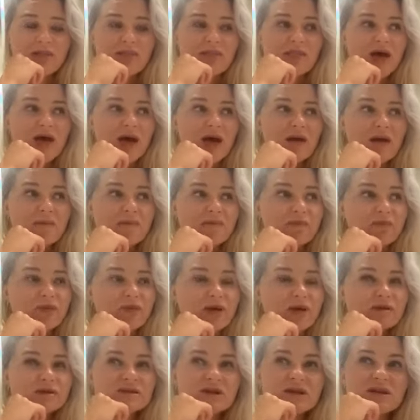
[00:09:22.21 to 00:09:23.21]
And then
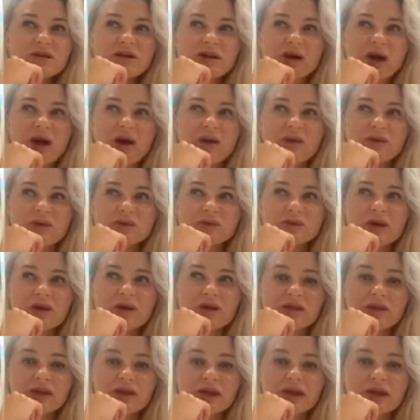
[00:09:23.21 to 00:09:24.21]
there was another guy I was
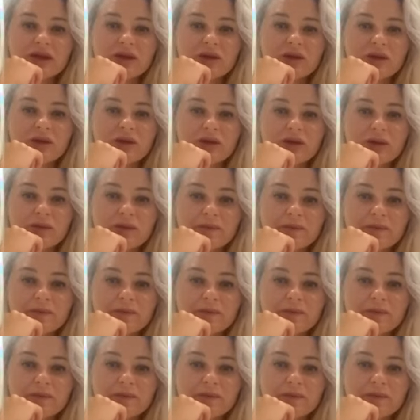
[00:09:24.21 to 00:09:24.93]
with, and he